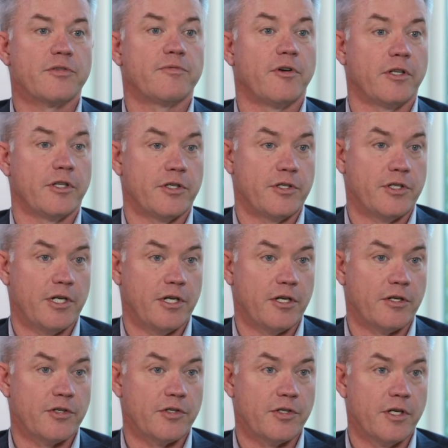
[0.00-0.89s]

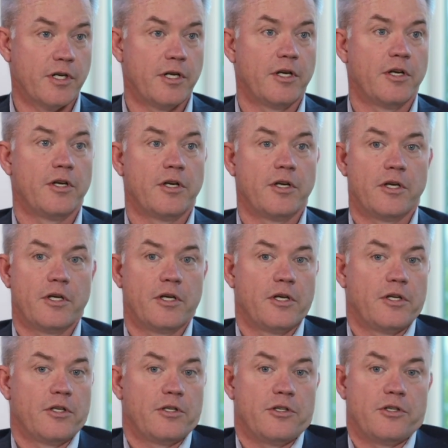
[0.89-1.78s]
volunteers
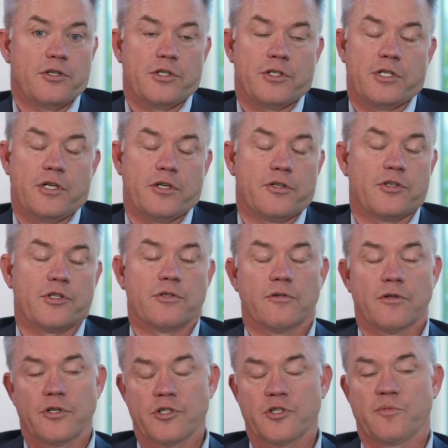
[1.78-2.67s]
to just tell
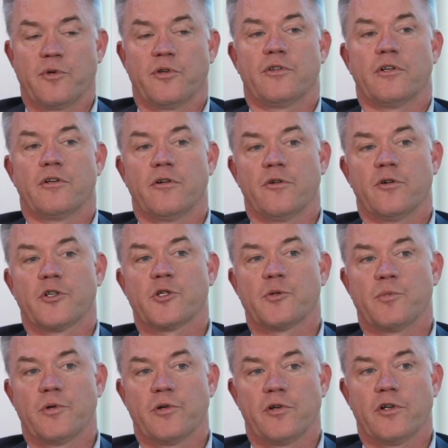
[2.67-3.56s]
stories about their own
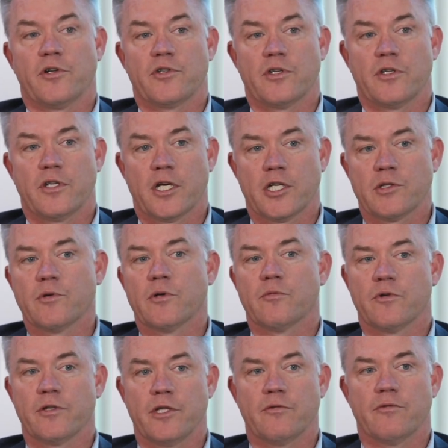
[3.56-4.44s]
experience, and that's what
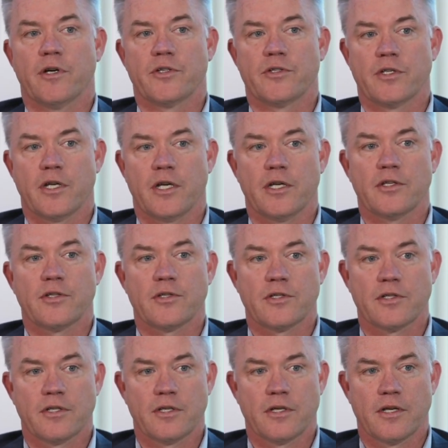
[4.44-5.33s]
really
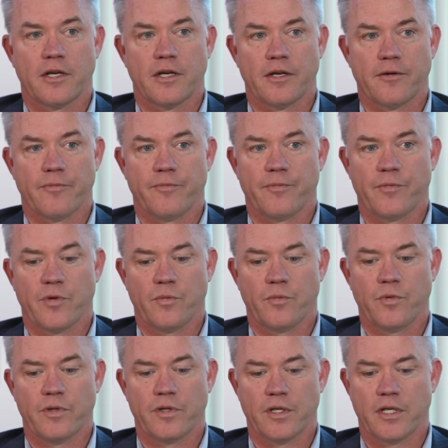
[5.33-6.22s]
resonates
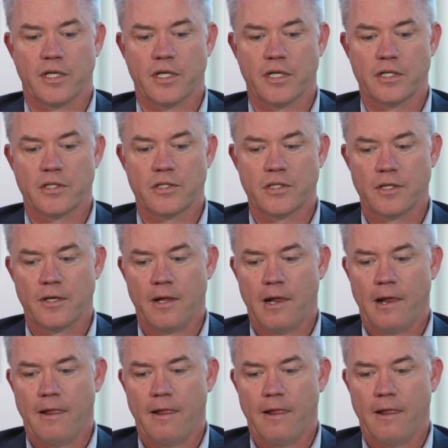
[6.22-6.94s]
with the kids.